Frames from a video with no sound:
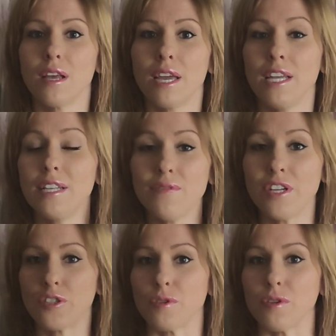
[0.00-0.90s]

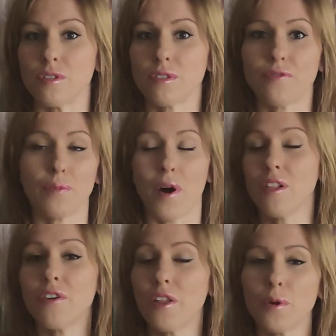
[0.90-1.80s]
individuals from all
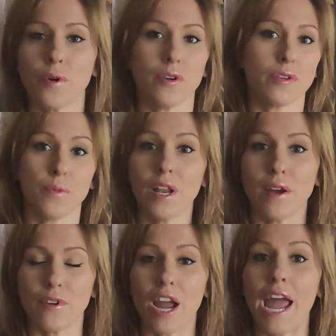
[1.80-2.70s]
around the world, whatever,